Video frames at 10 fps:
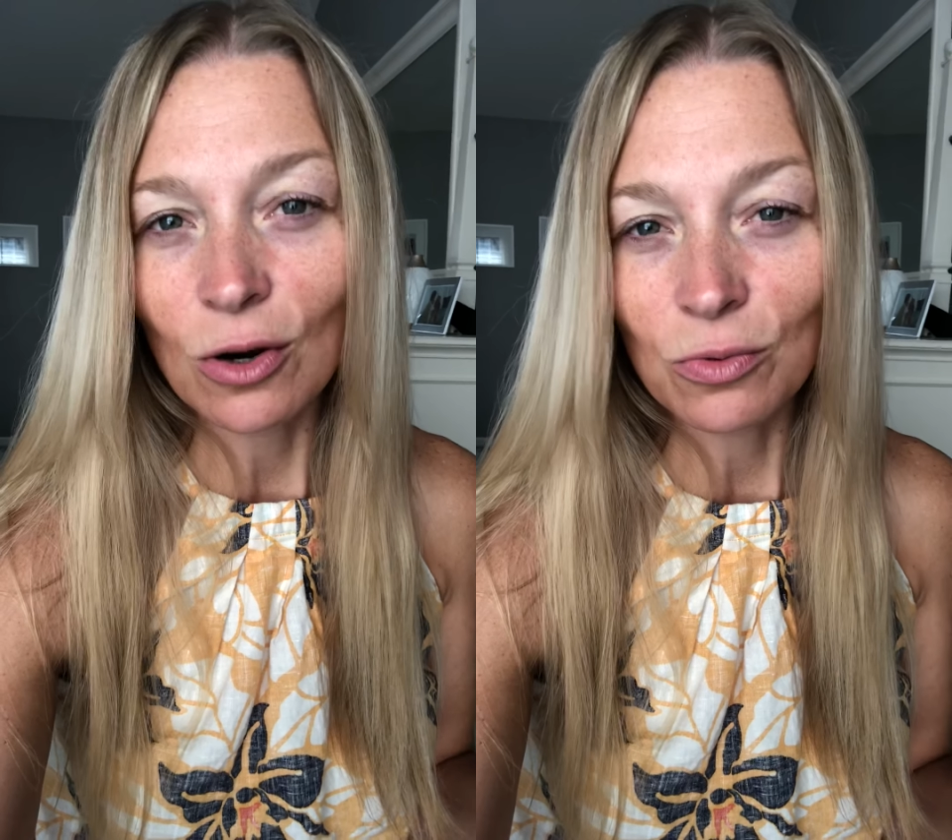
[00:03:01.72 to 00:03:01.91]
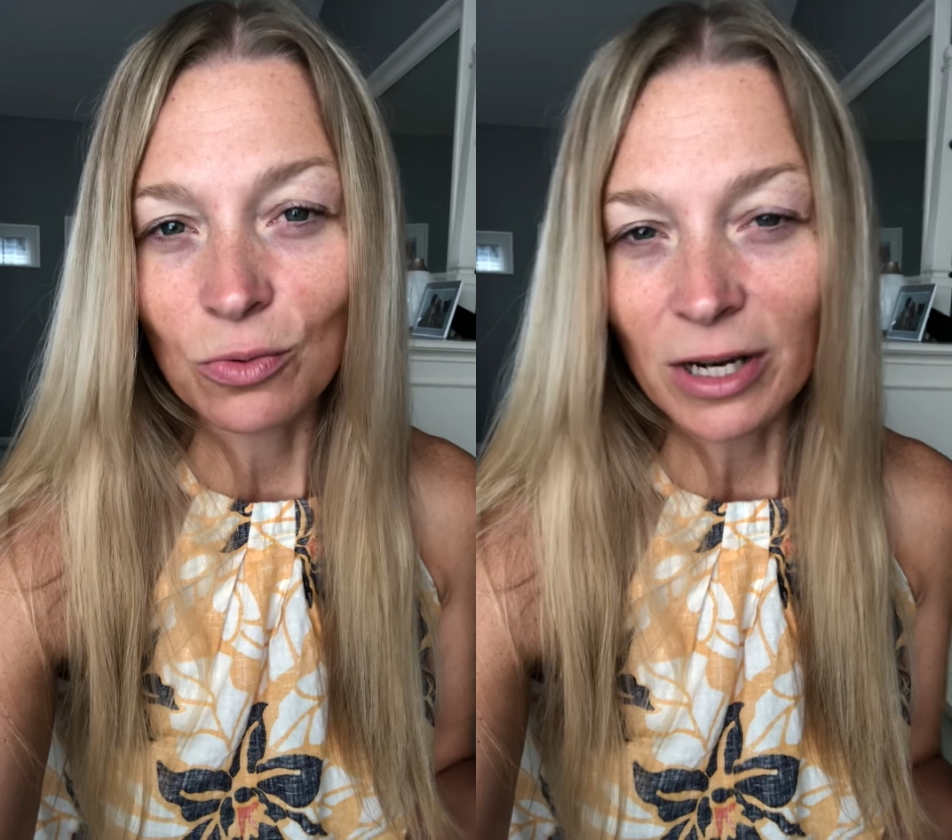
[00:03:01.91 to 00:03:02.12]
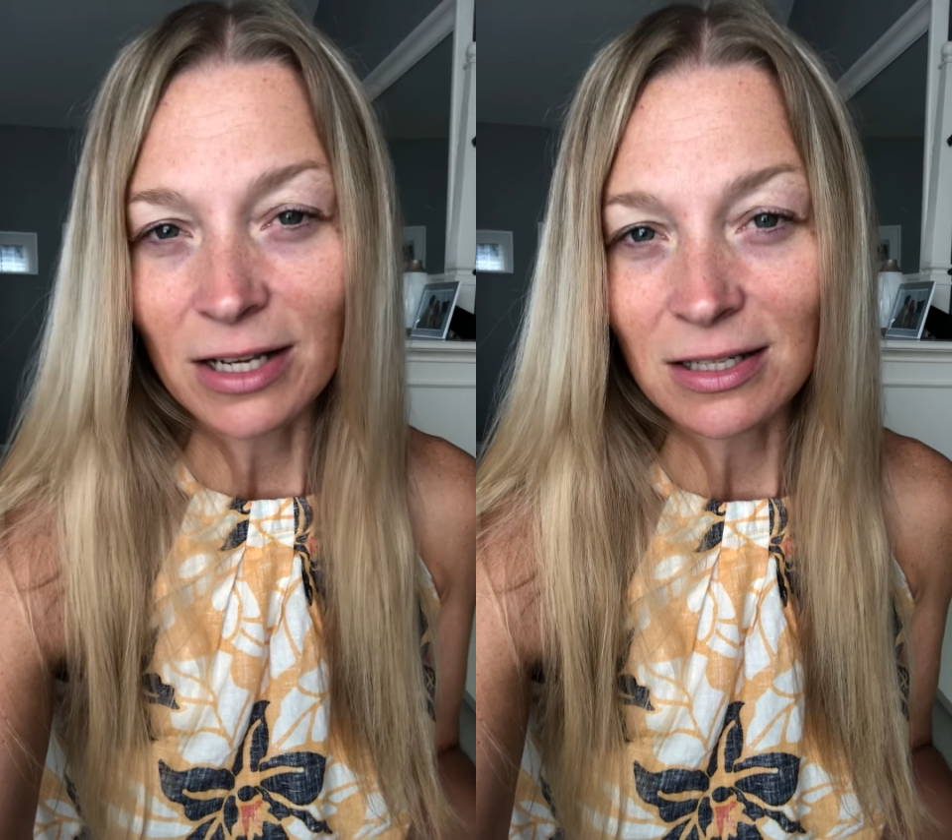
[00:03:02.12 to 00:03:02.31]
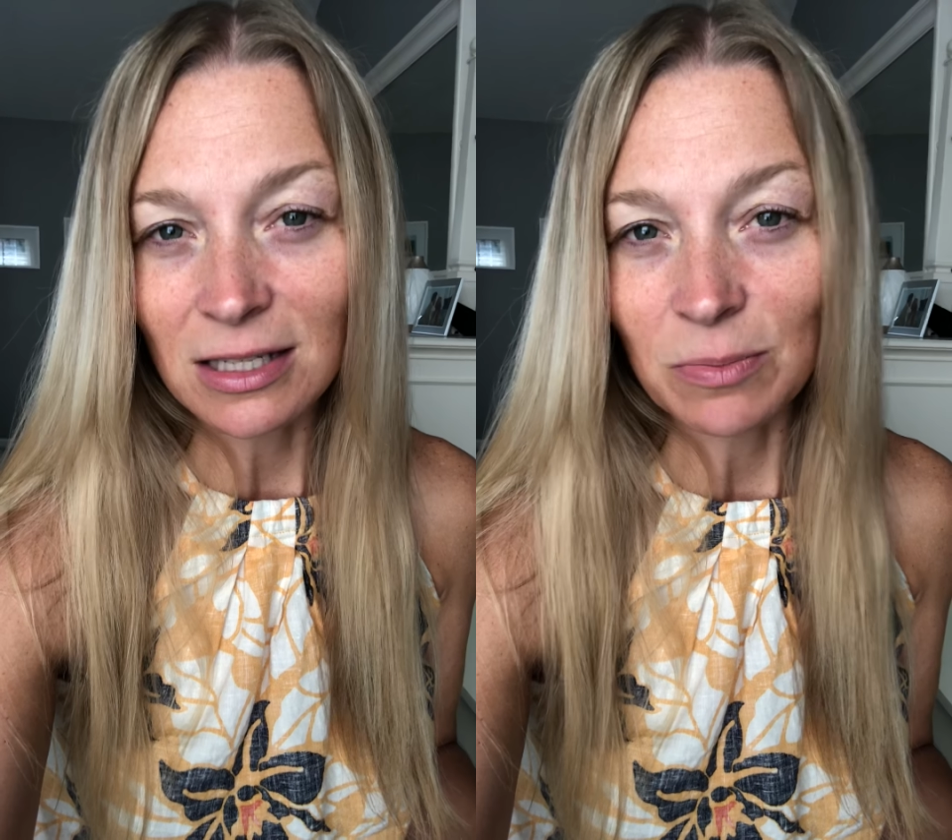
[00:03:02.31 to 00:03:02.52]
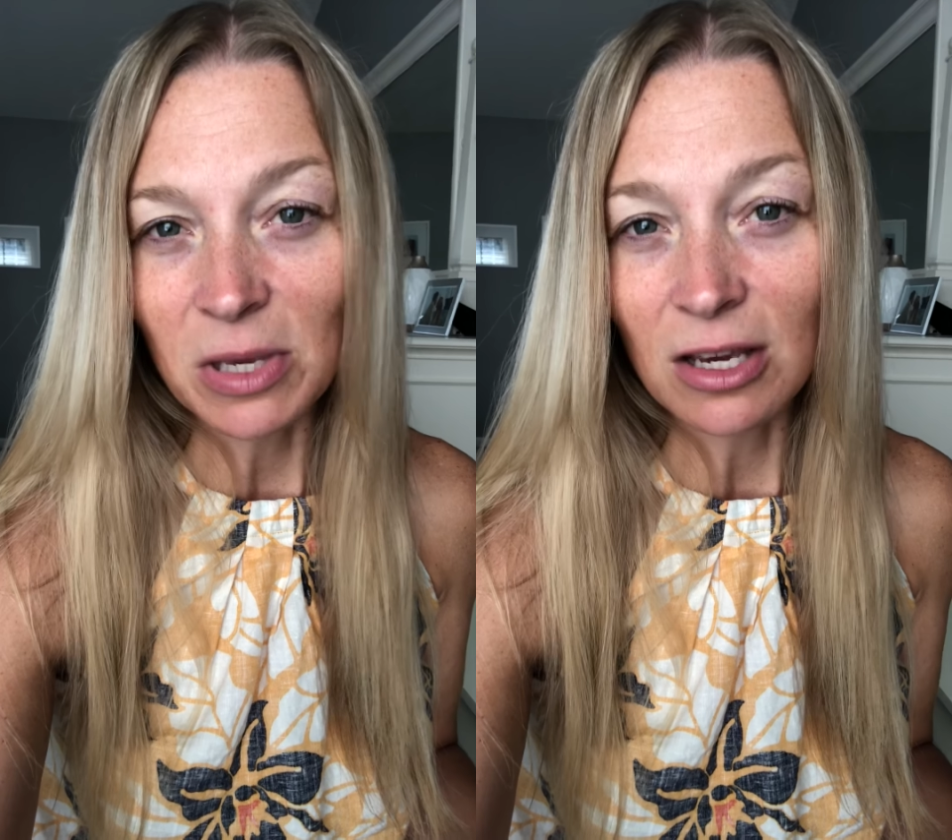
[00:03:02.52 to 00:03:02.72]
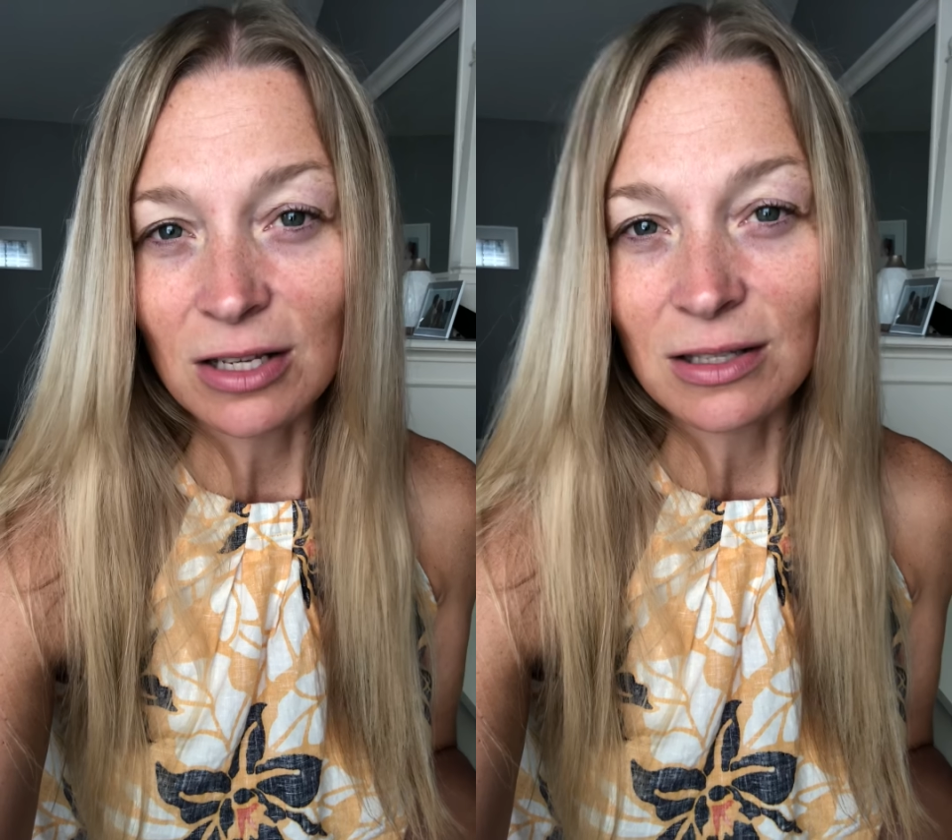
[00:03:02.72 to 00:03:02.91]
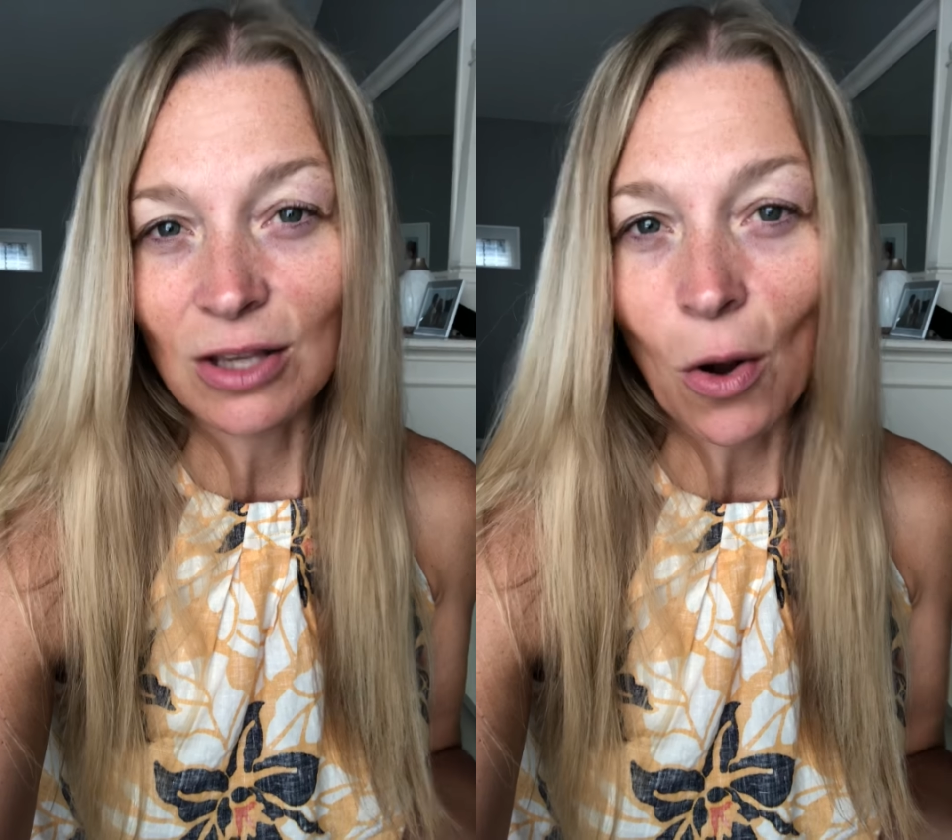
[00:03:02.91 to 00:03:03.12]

a risk because the